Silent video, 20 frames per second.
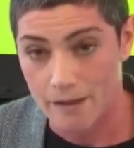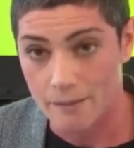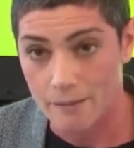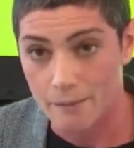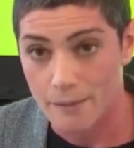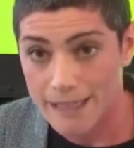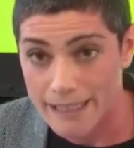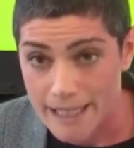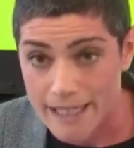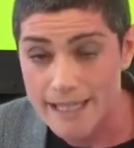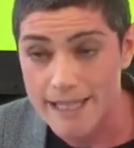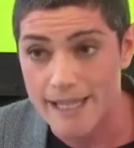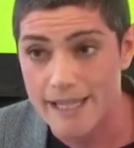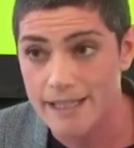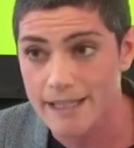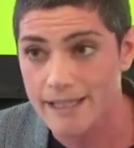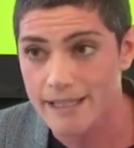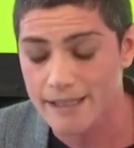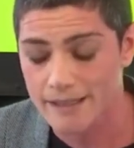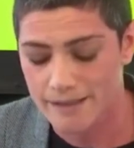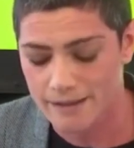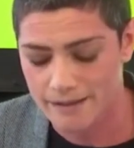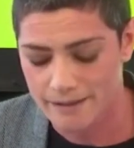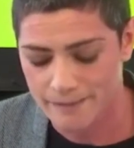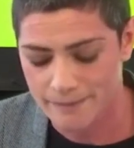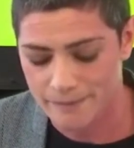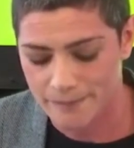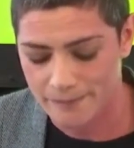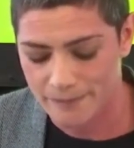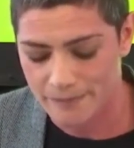But is it?
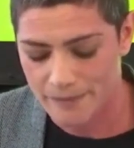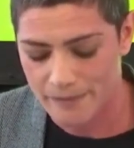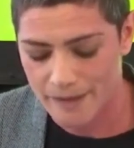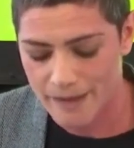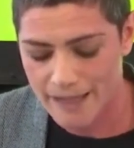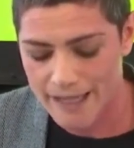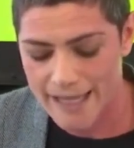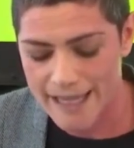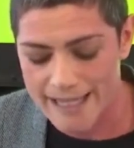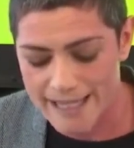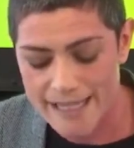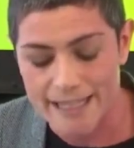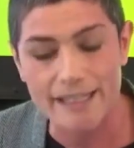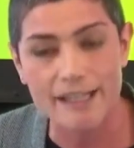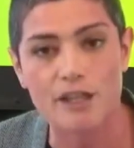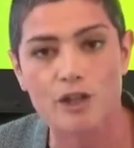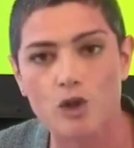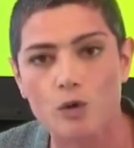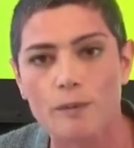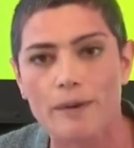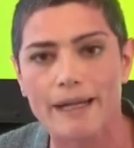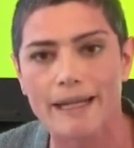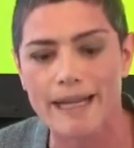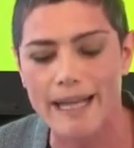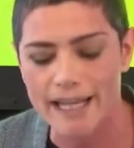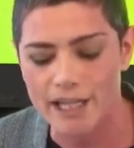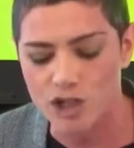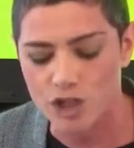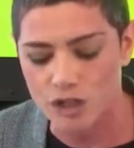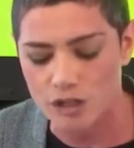Is it human
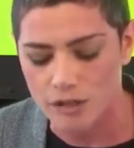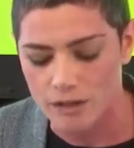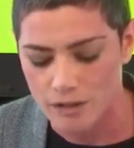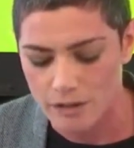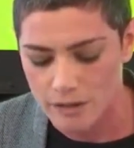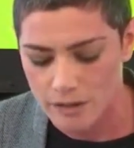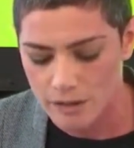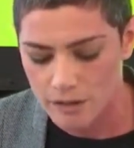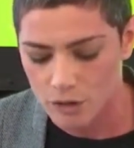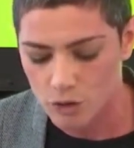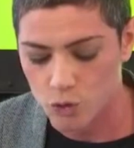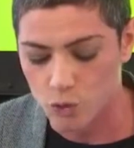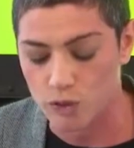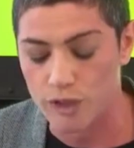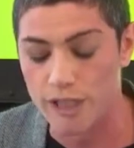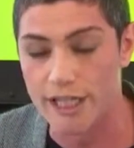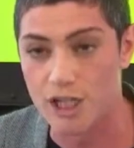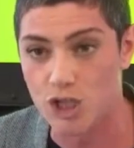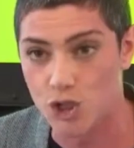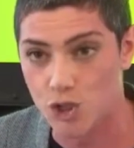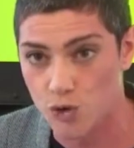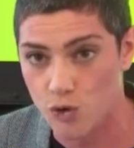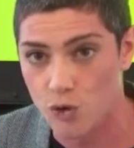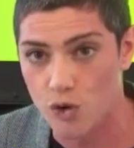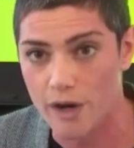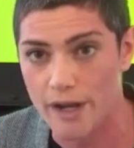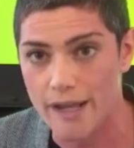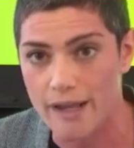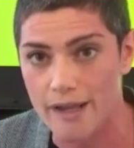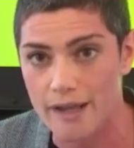nature to
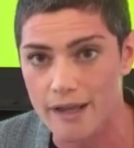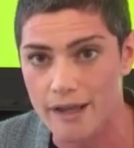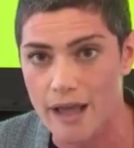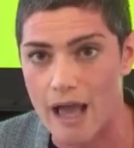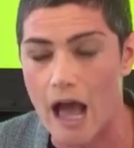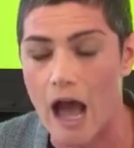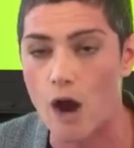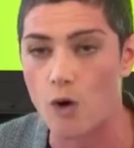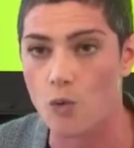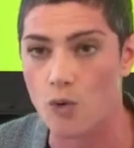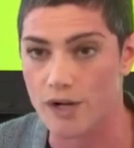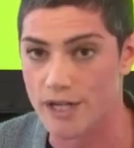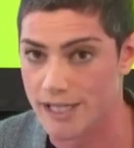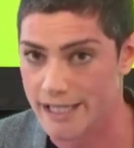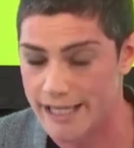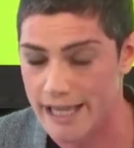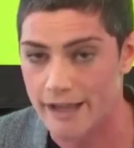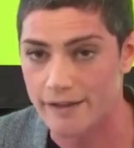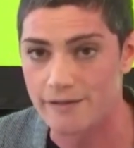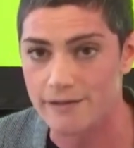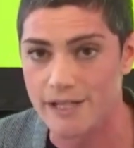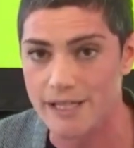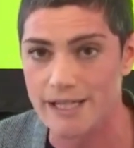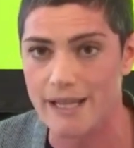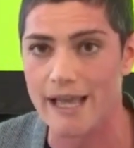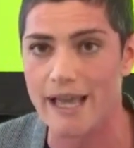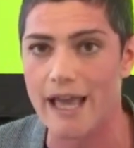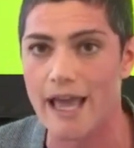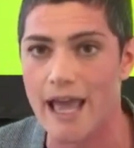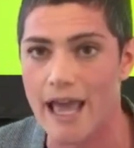destroy ourselves
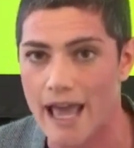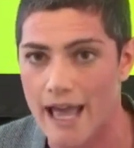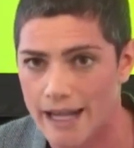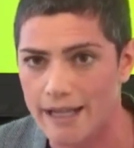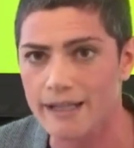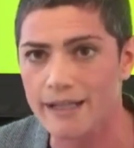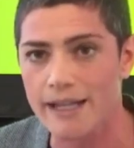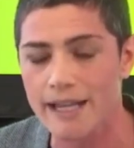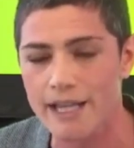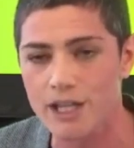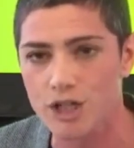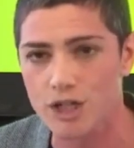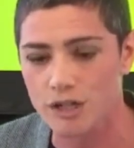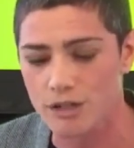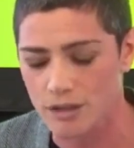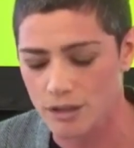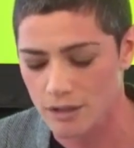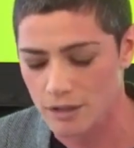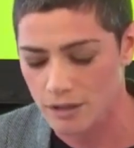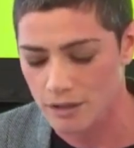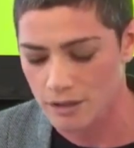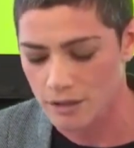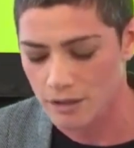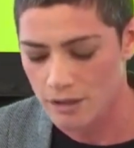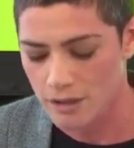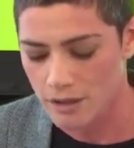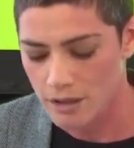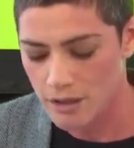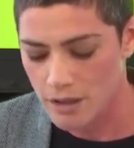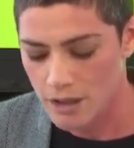and nature?
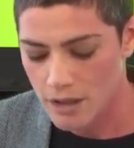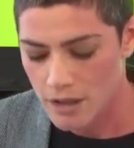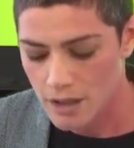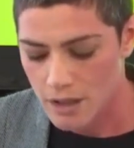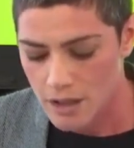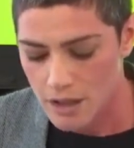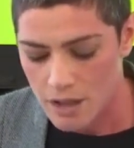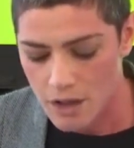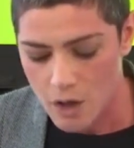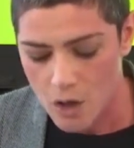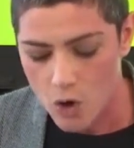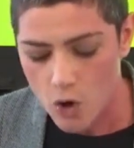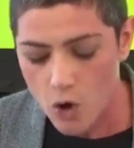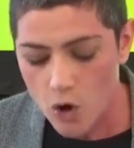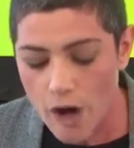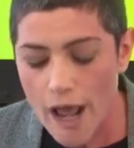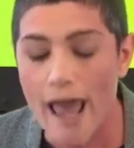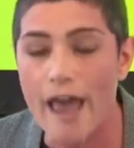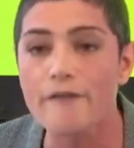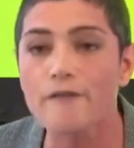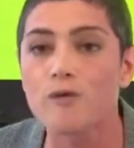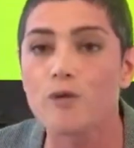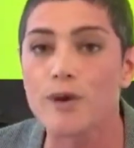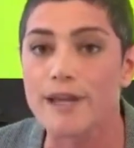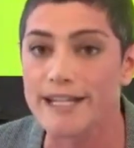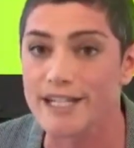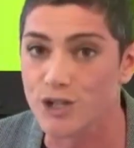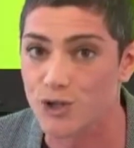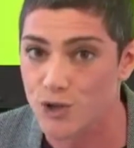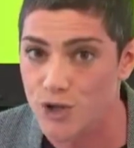Or have we
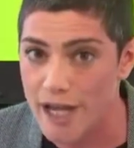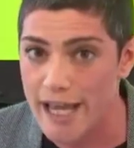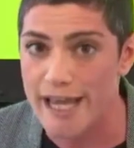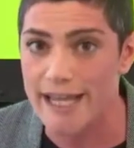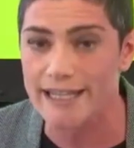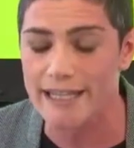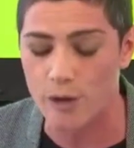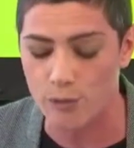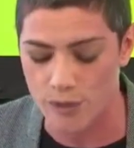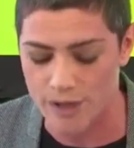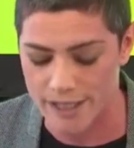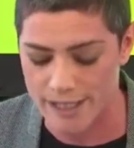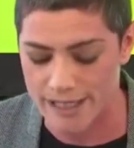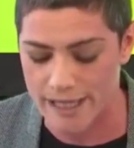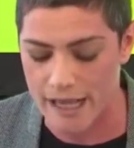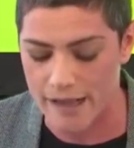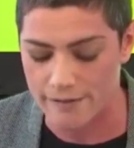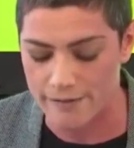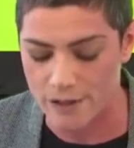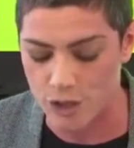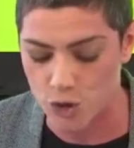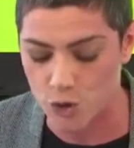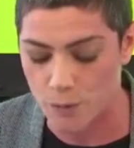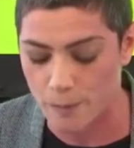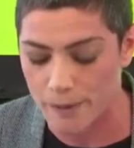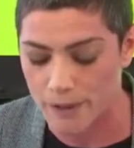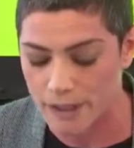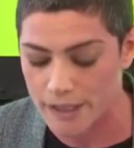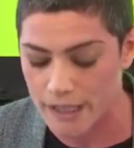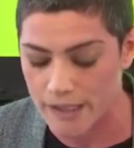trained ourselves to
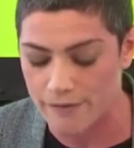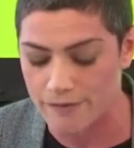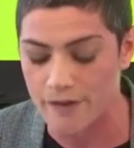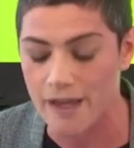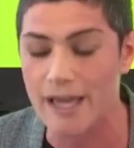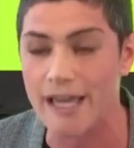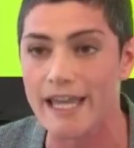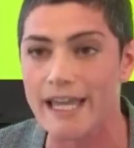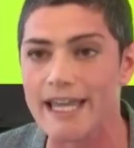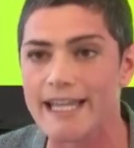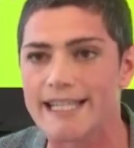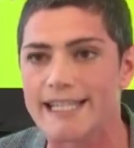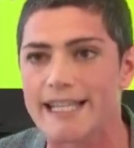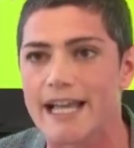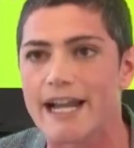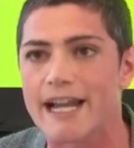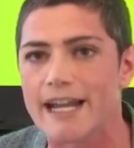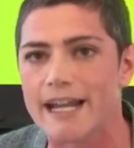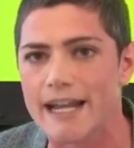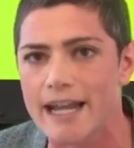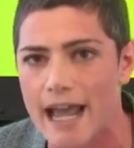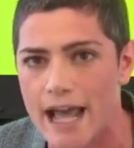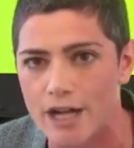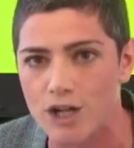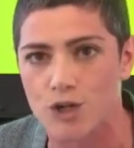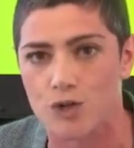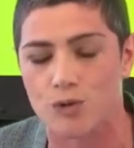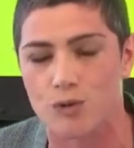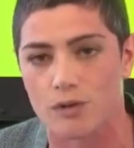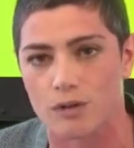believe it's
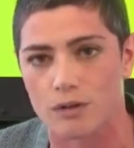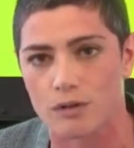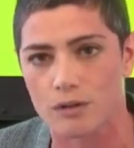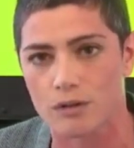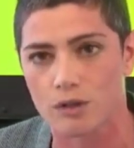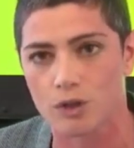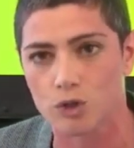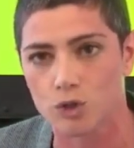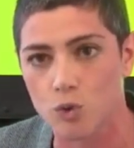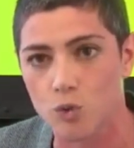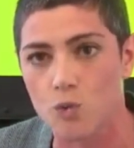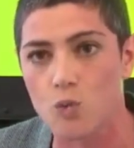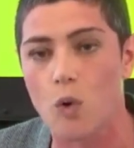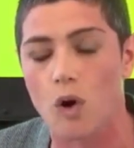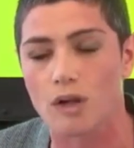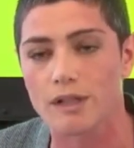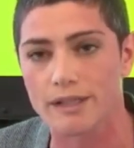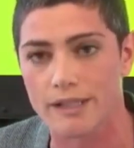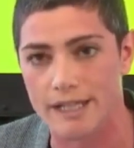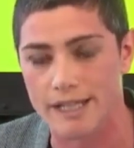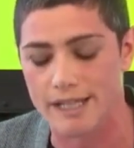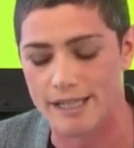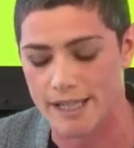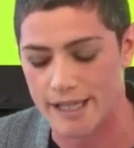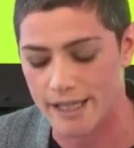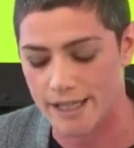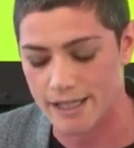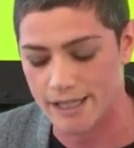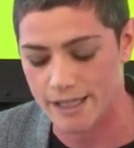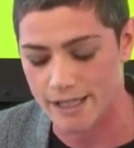natural to want these
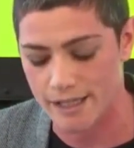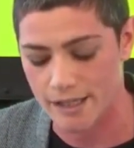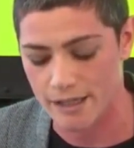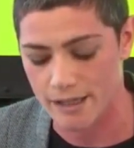things?